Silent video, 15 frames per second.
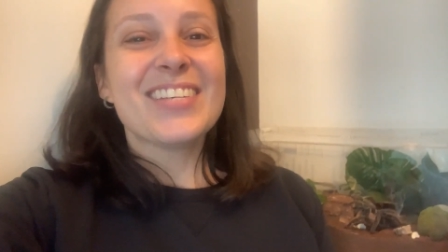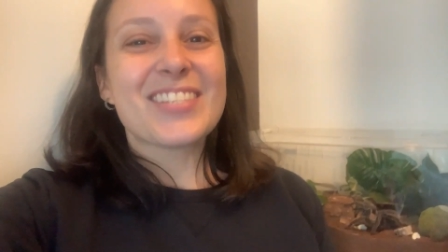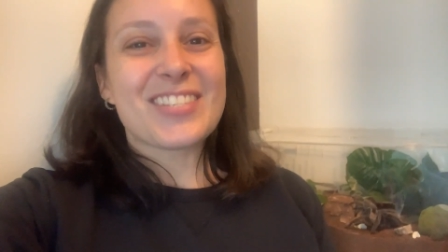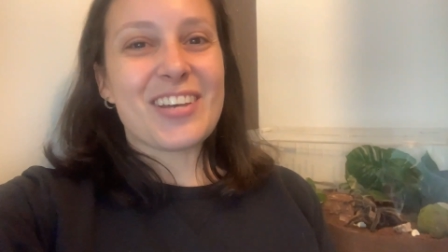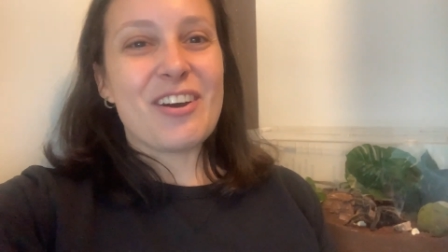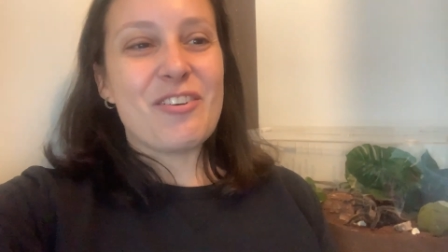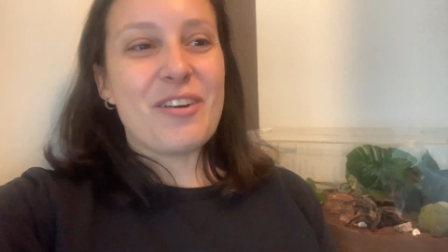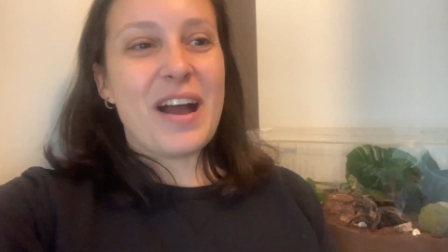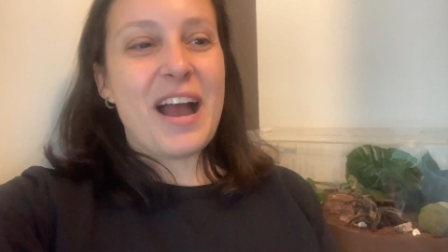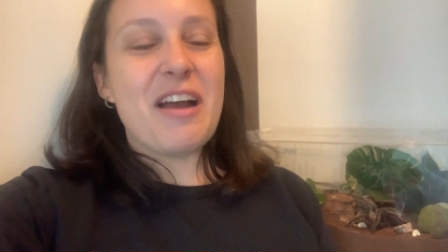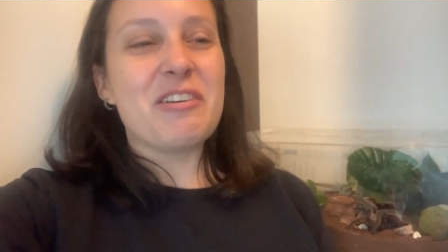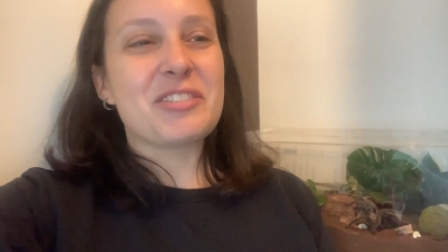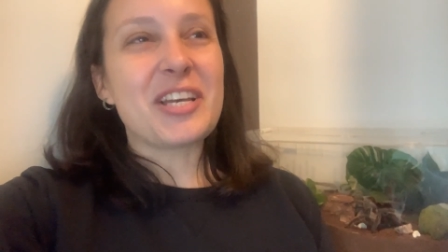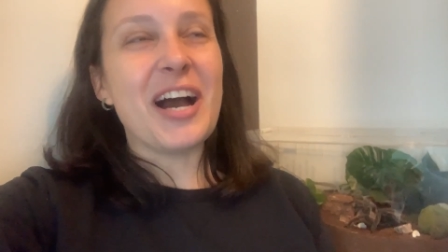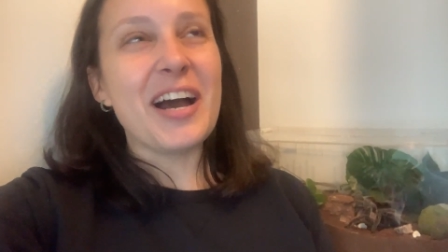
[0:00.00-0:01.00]
so
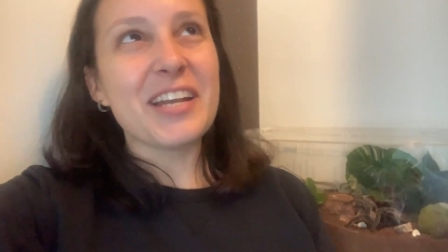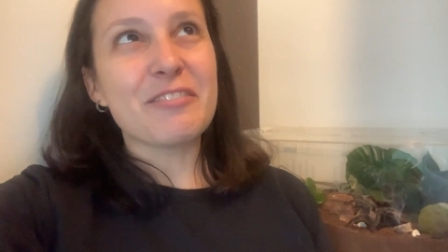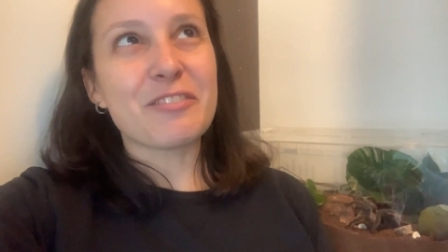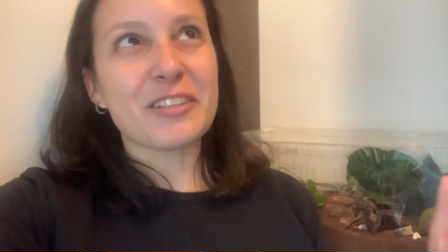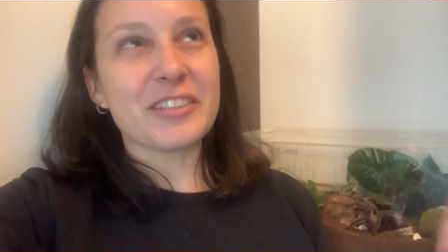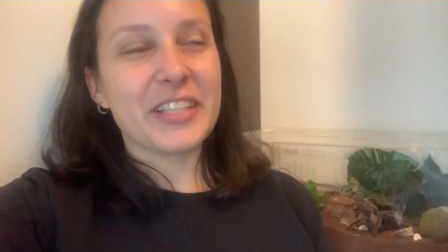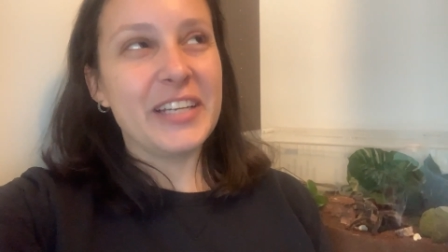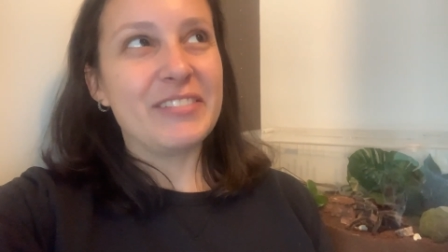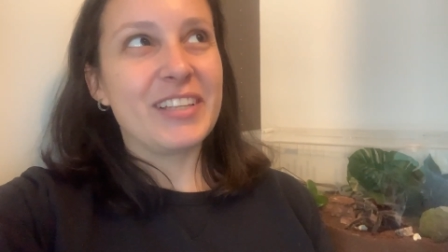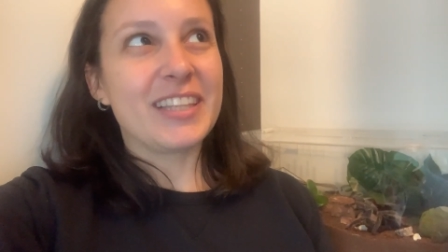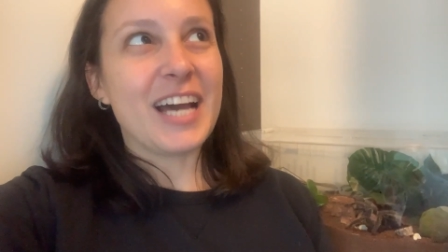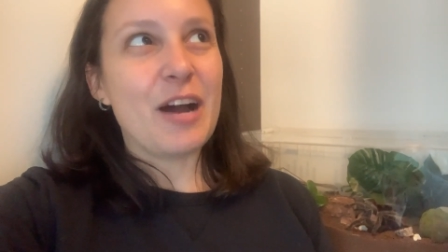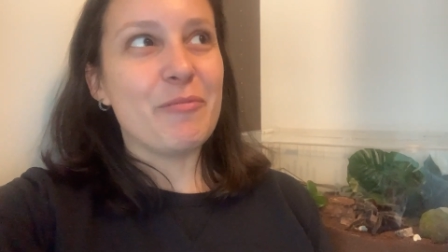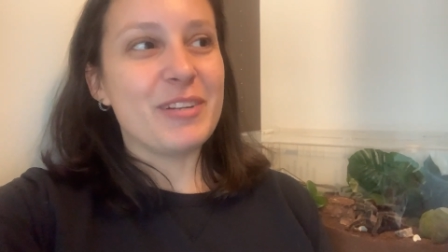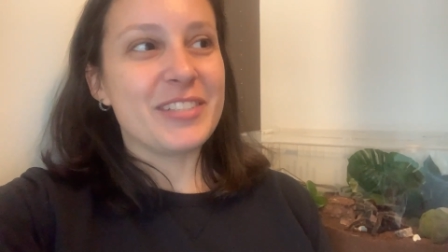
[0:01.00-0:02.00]
I was kind of relieved that
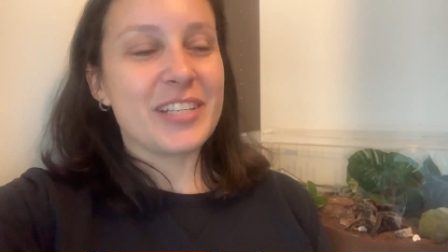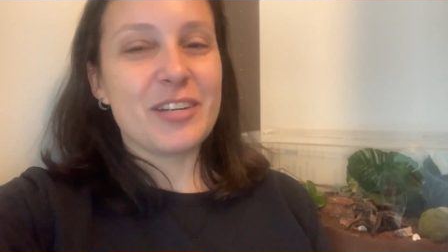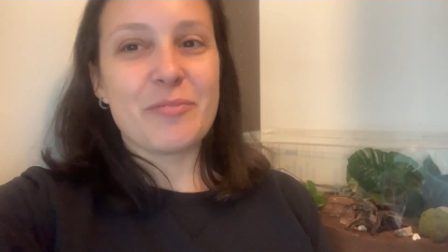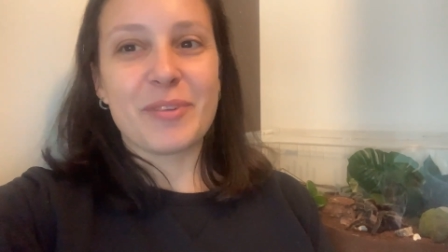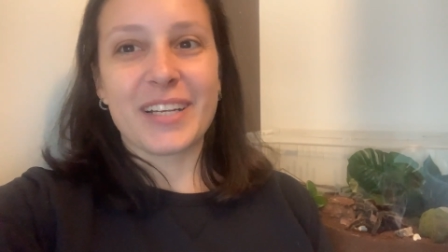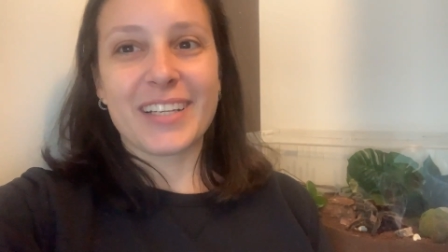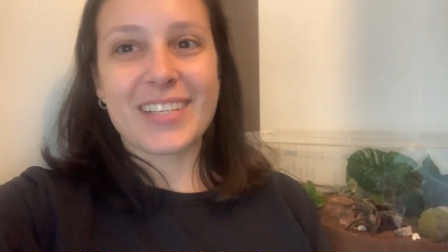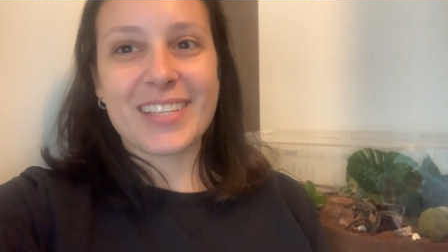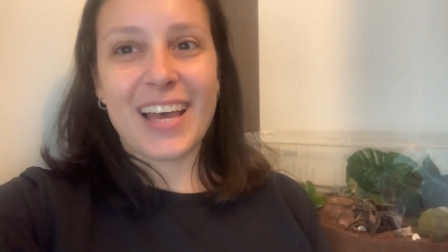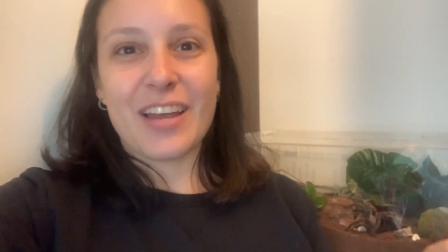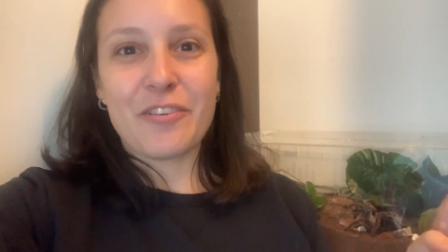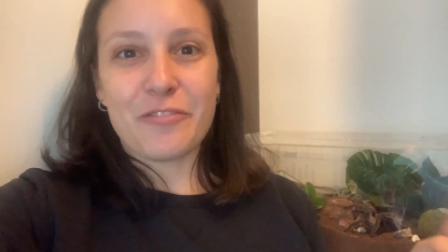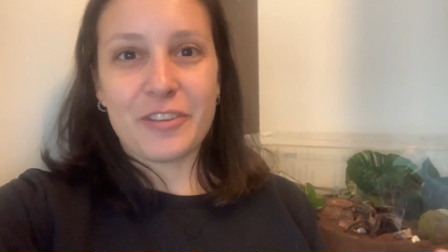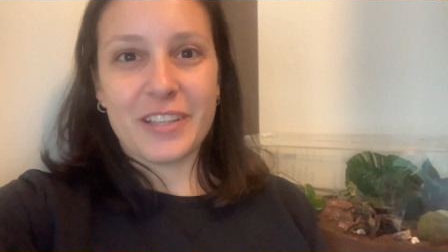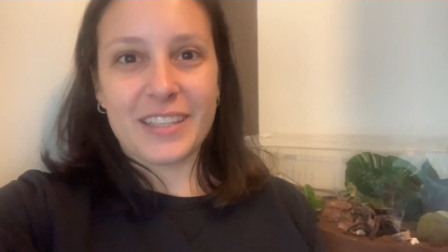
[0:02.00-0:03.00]
that one didn't win because I
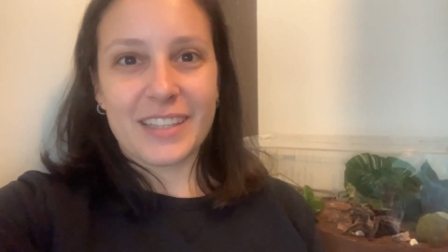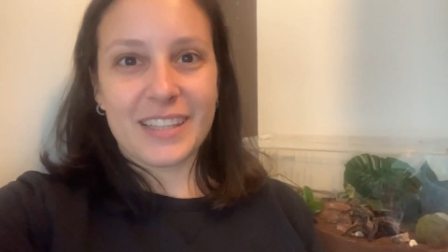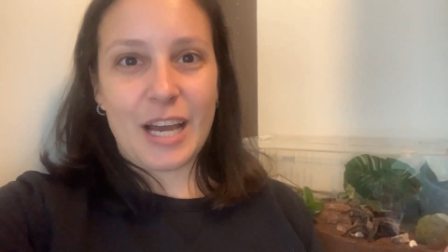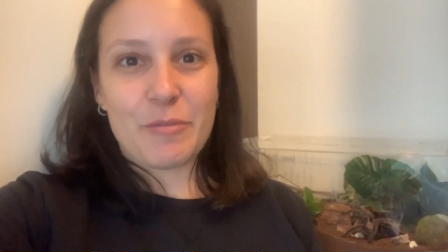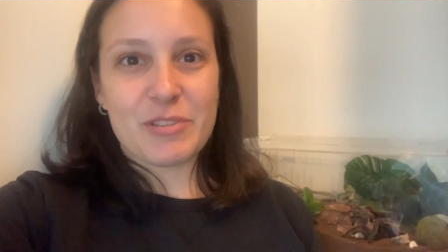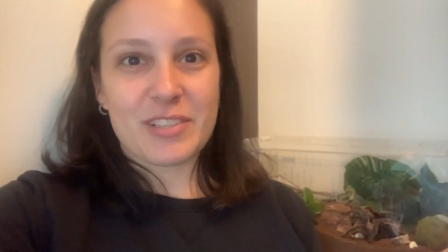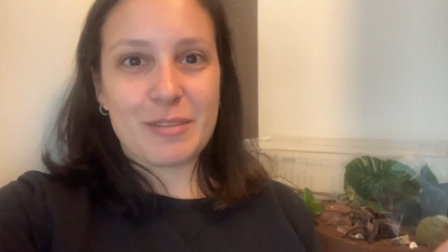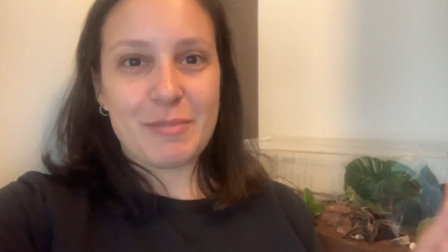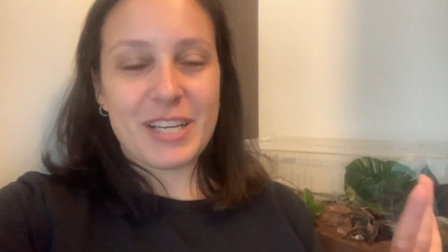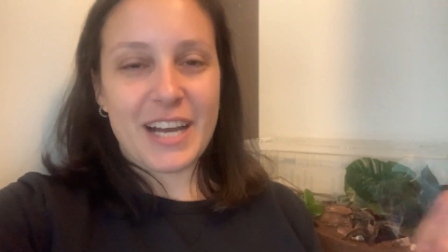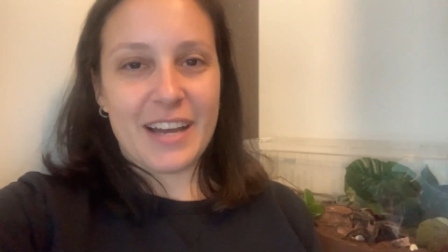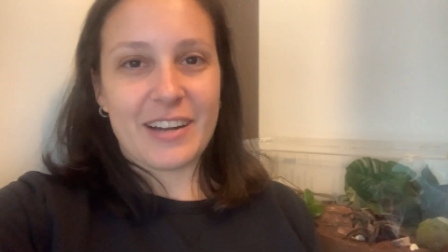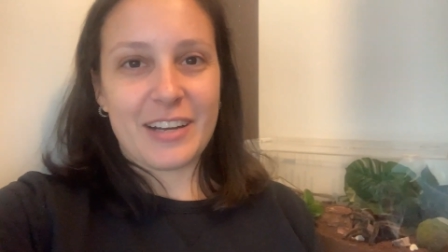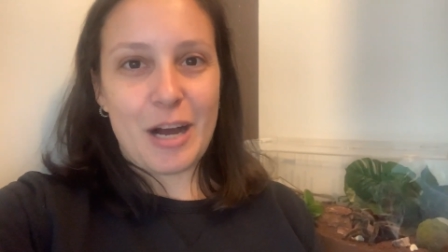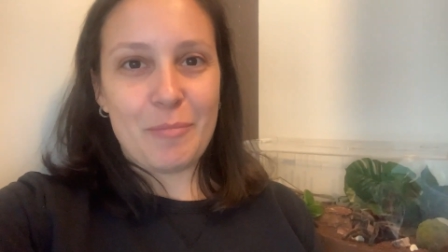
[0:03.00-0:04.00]
had a feeling that, was going to be
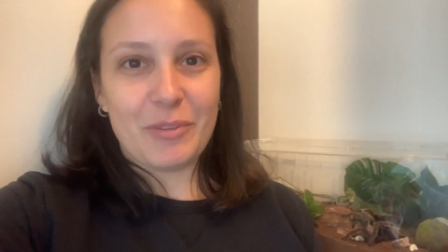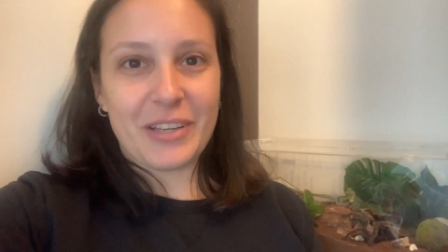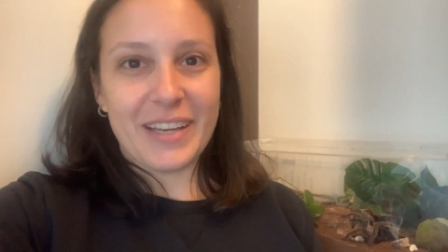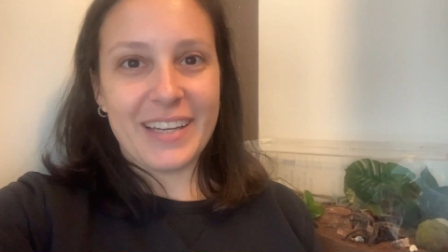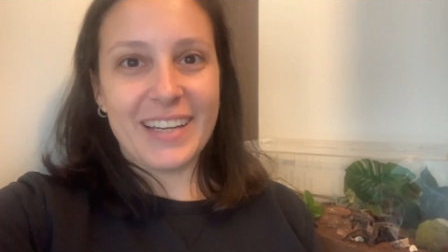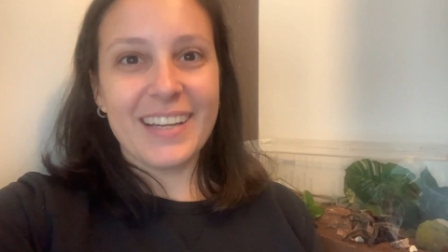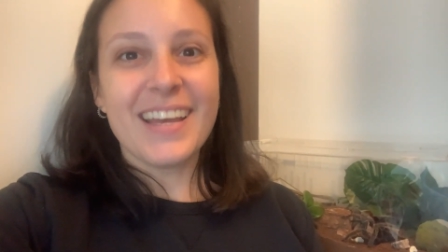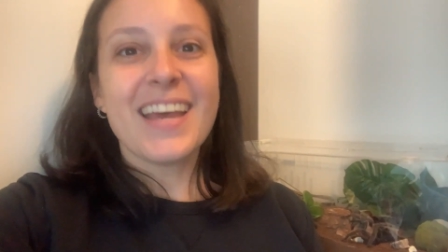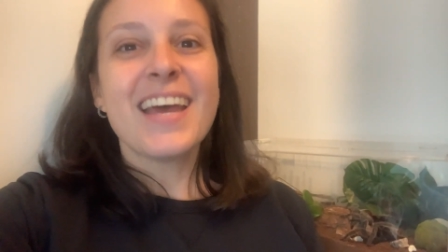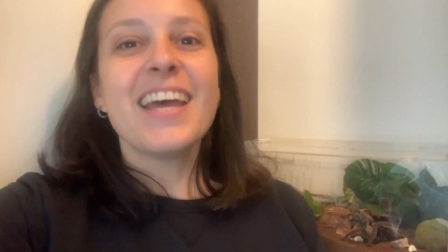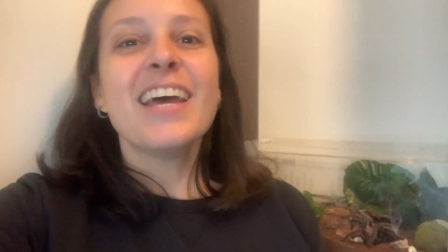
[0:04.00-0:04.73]
kind of complicated.